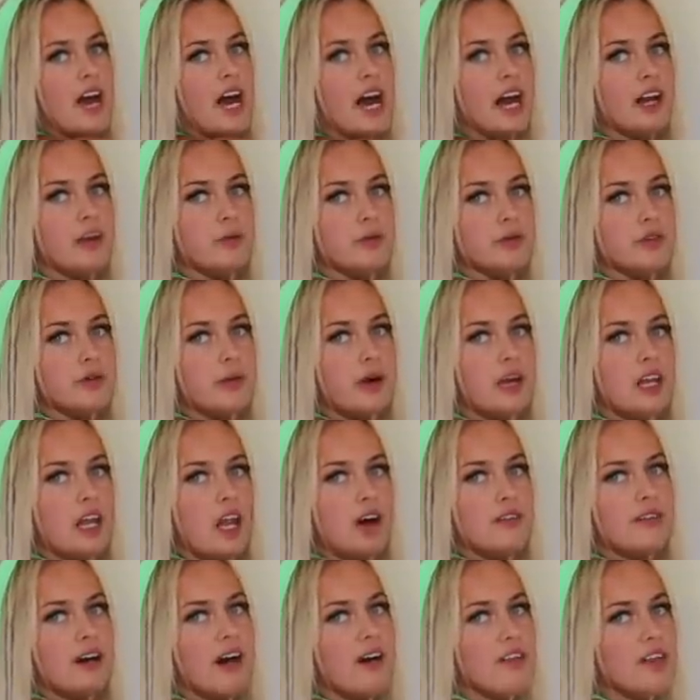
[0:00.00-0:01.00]
And also, I
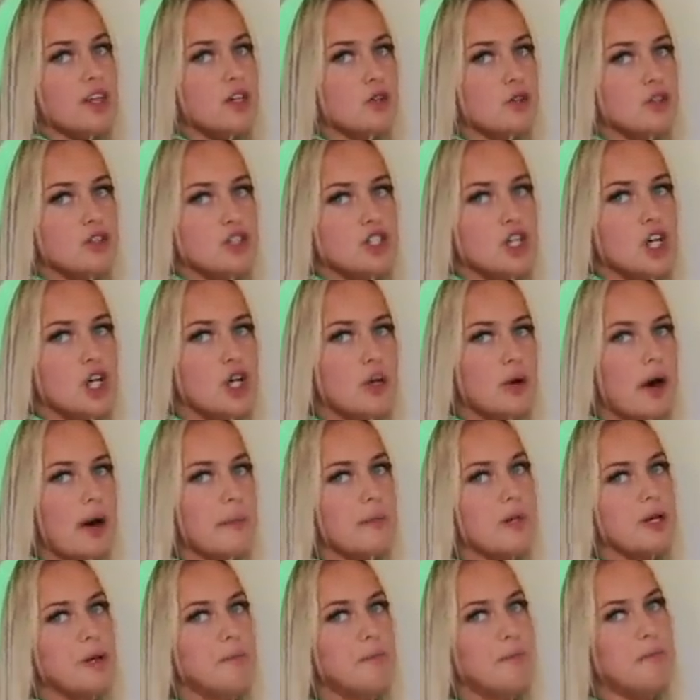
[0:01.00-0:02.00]
love how they're not too
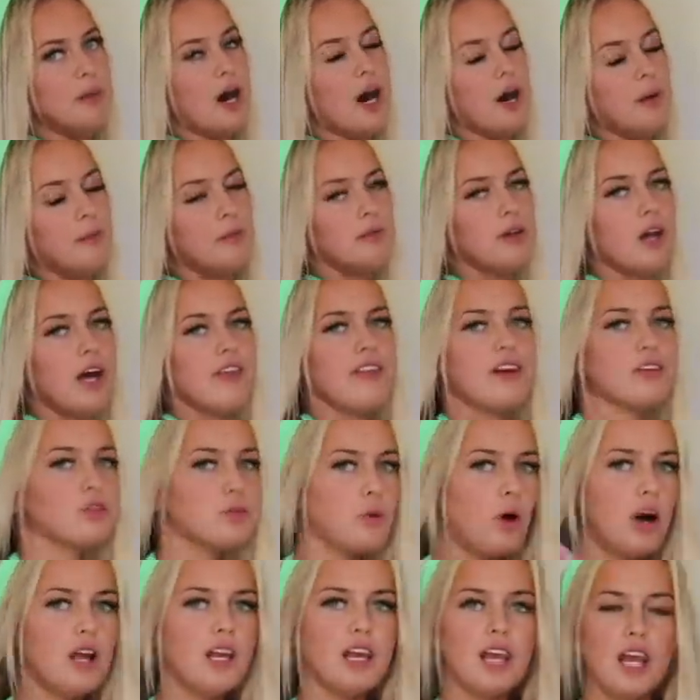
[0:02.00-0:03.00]
up your bum. Like,
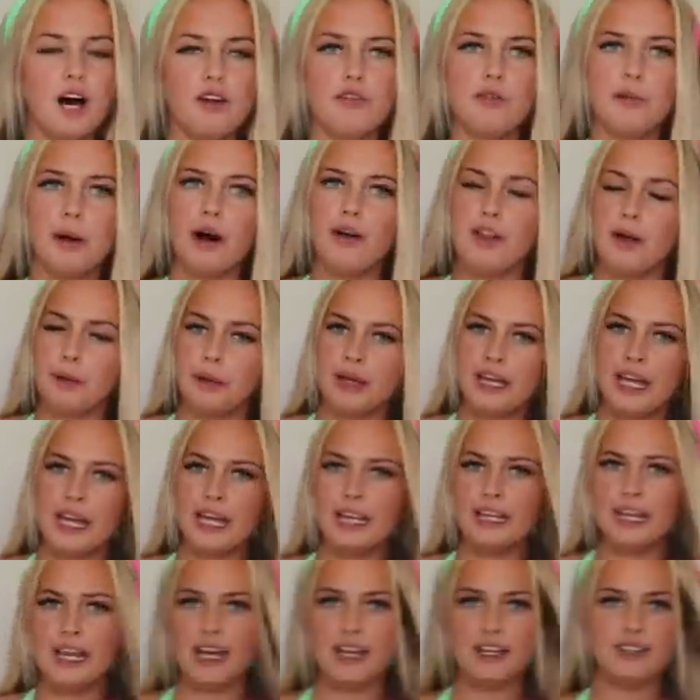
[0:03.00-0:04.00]
that's what I love about their
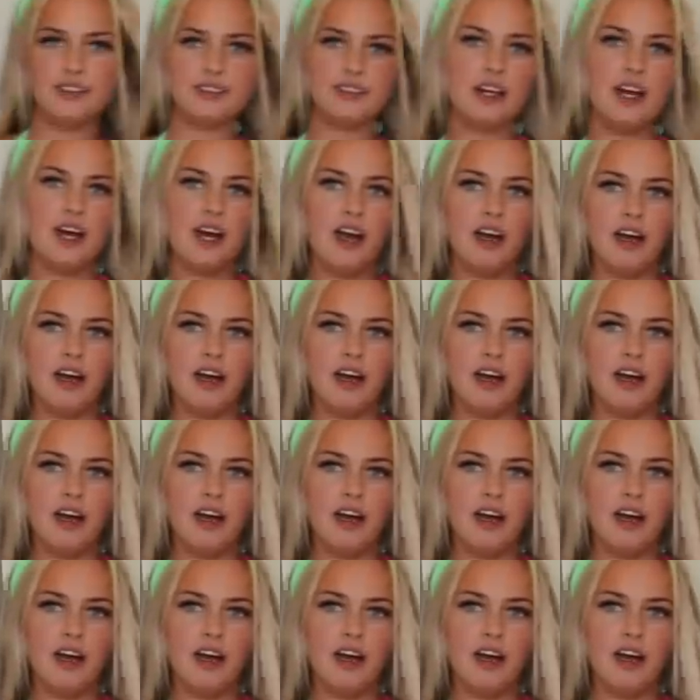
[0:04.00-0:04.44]
bikinis.